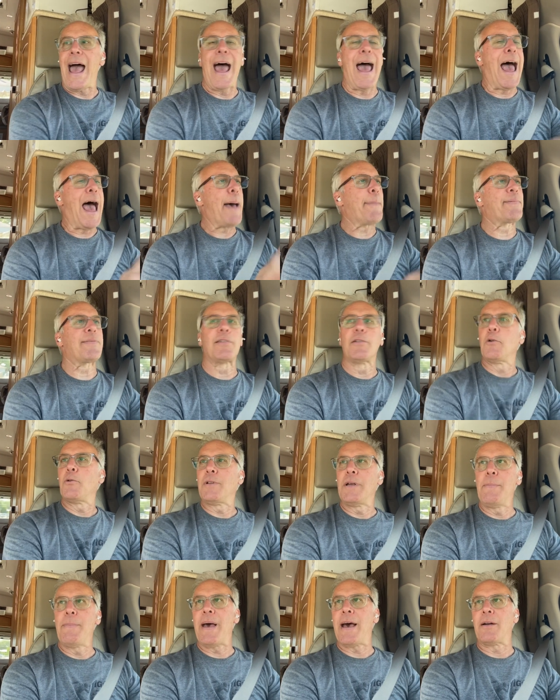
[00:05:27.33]

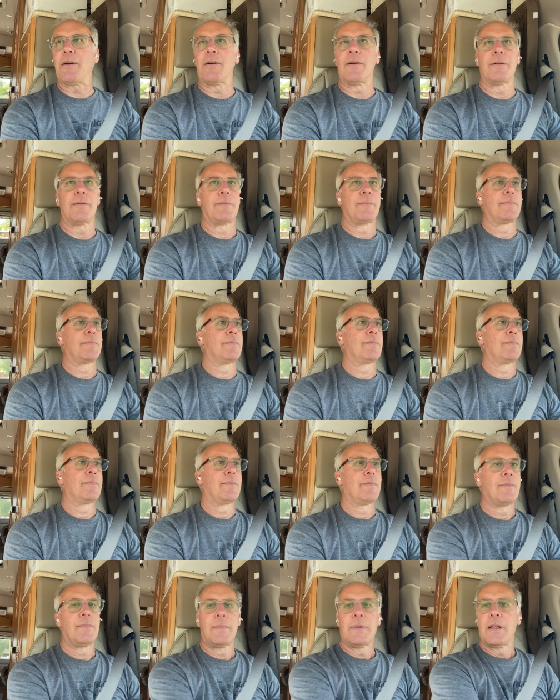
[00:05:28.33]
Absolutely better.
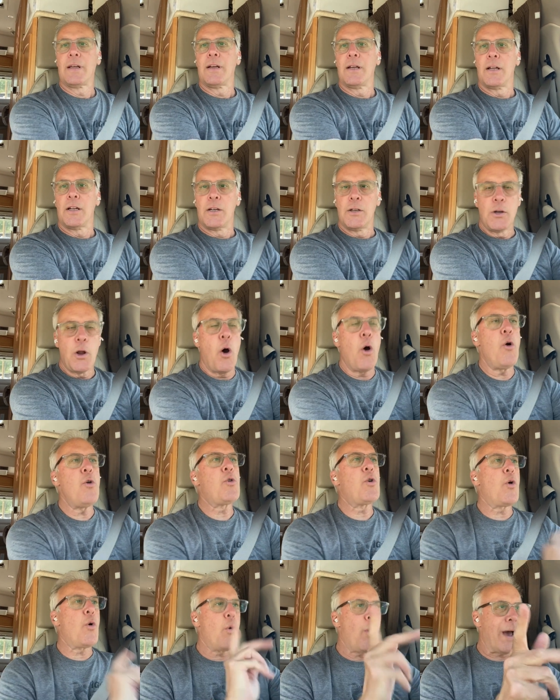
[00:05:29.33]
No
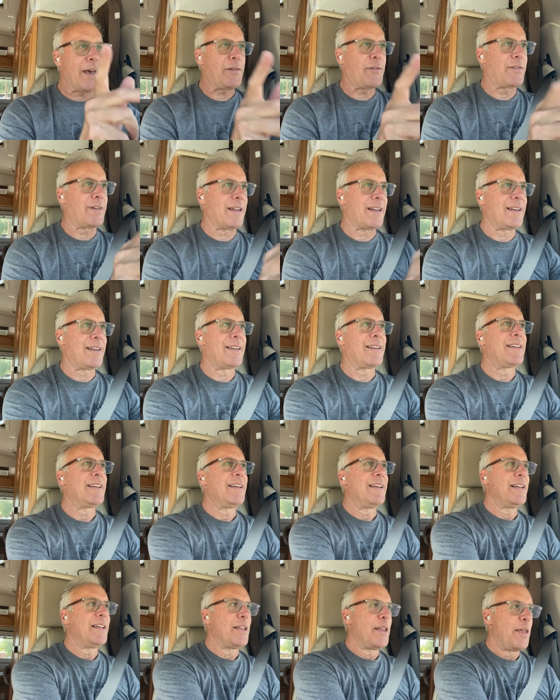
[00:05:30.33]
question
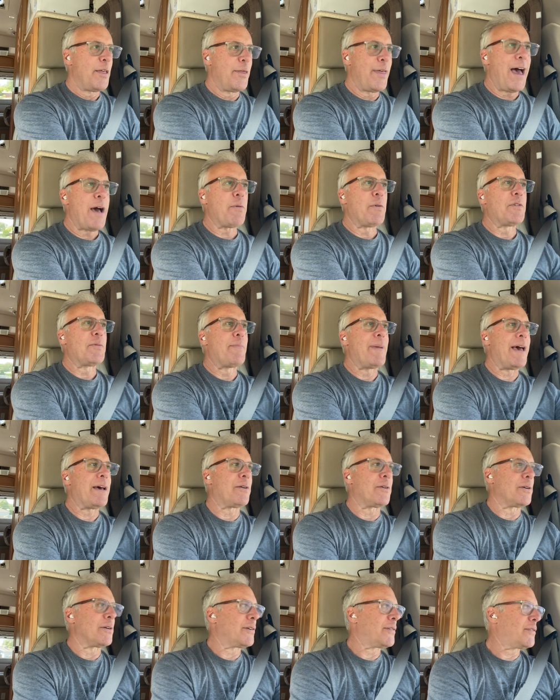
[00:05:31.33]
that was
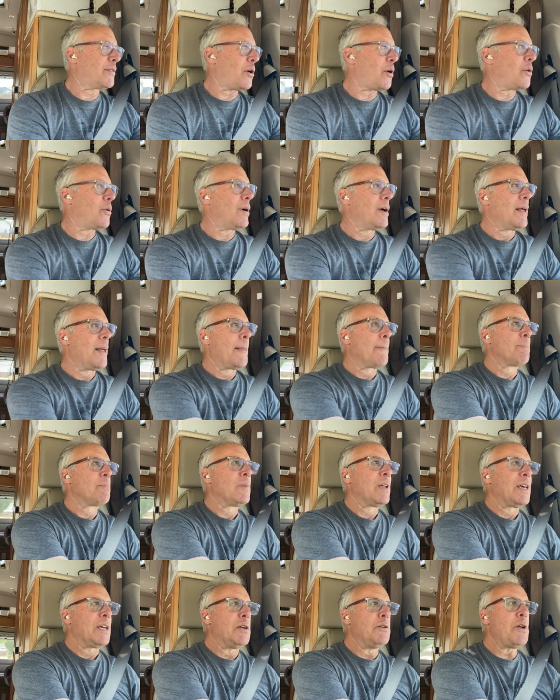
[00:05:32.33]
better. So
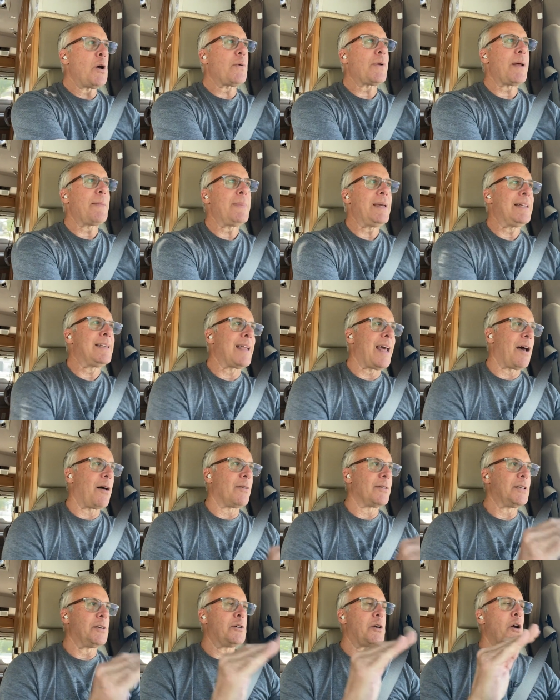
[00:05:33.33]
you know what I mean
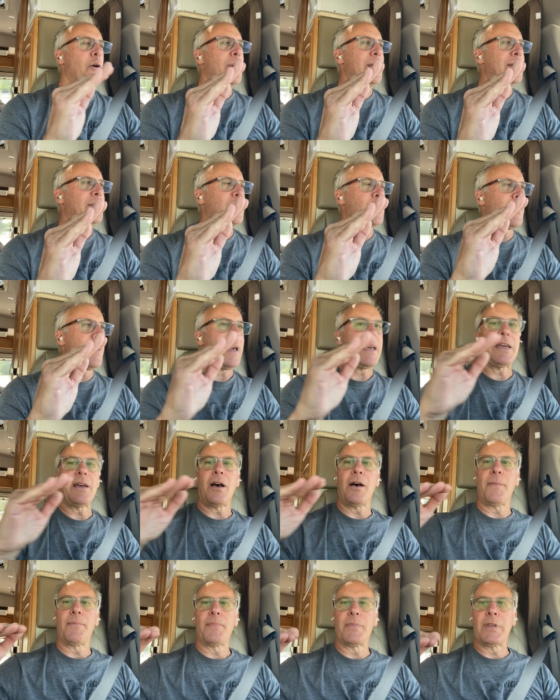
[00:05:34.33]
now. You go into a
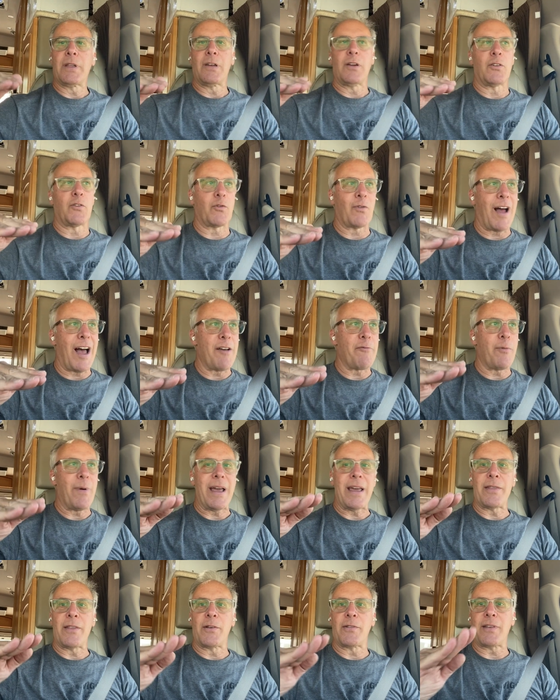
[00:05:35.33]
um,
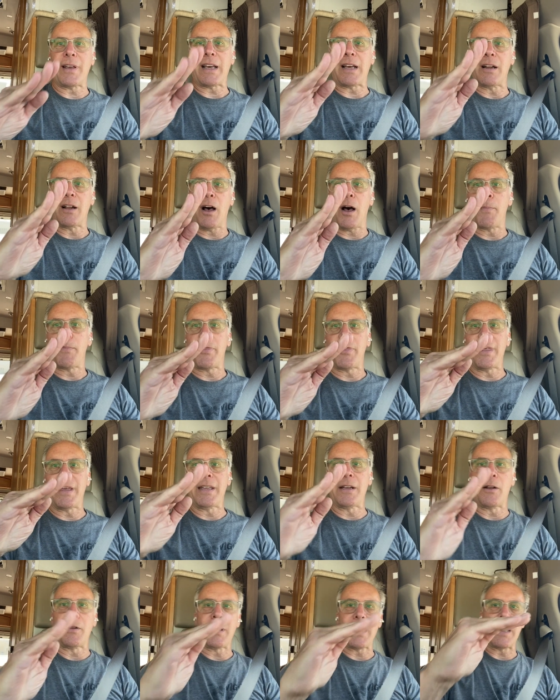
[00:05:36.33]
driveway and there's like an up,
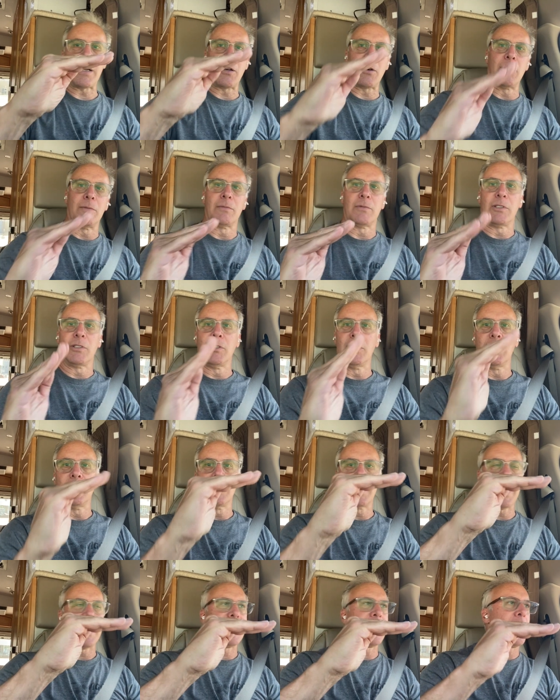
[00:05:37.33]
you know, you gotta go,
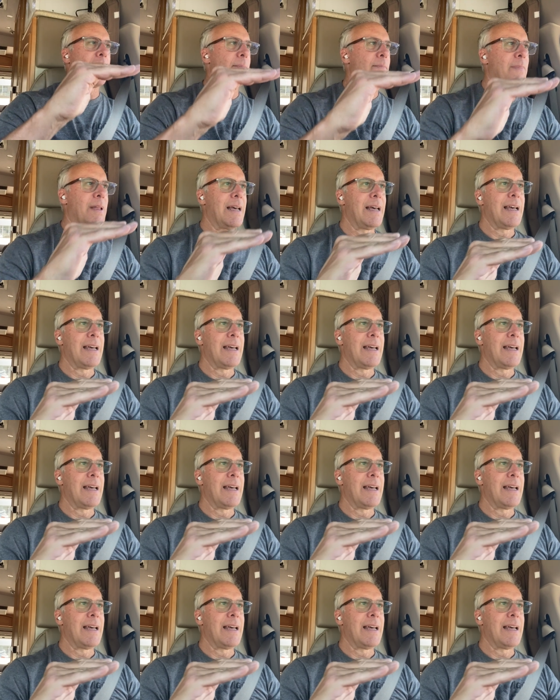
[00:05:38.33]
and um,